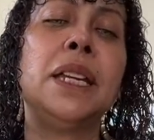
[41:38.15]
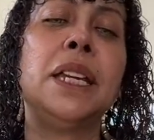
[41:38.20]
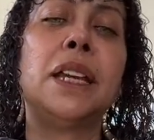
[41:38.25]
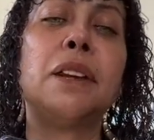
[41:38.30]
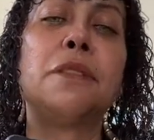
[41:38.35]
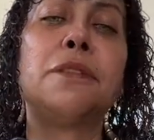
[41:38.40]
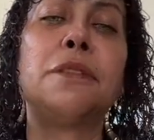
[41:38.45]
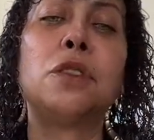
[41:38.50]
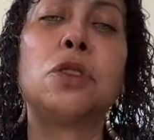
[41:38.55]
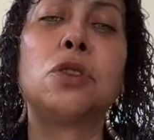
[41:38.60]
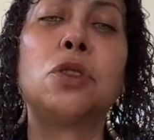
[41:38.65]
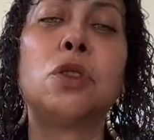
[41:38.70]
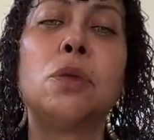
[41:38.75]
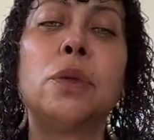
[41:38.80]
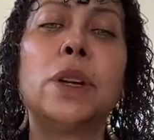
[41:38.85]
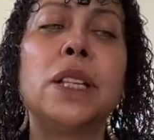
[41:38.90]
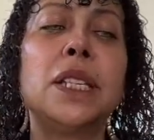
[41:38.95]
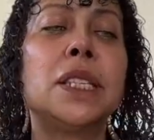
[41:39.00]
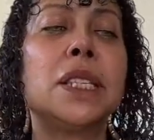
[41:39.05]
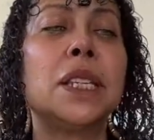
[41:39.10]
meaningful
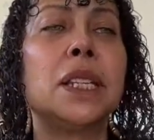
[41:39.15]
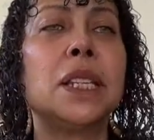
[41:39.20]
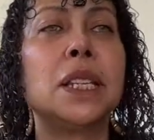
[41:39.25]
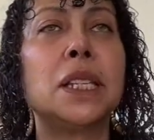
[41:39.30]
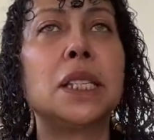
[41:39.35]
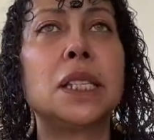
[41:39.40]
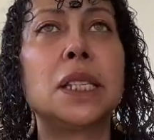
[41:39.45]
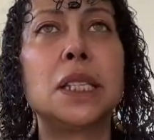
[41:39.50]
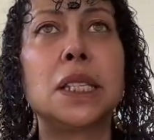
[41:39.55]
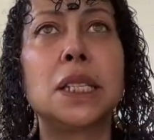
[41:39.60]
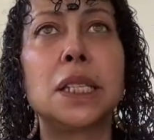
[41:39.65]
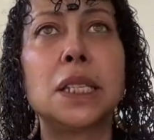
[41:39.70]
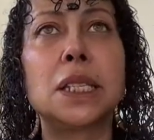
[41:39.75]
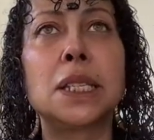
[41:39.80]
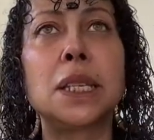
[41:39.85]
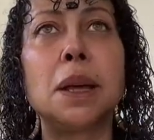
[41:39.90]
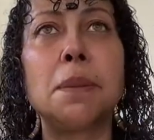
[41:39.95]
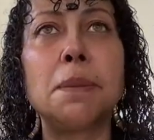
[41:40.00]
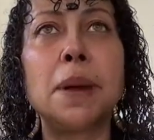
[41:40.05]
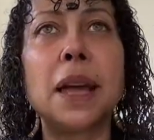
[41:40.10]

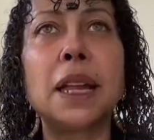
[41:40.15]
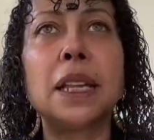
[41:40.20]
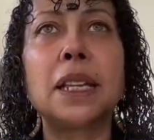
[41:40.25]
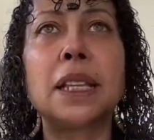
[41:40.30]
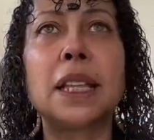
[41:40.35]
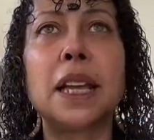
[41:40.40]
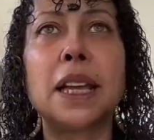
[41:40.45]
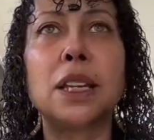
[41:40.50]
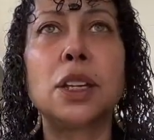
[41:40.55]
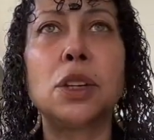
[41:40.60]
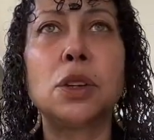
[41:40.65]
coincidences. Somebody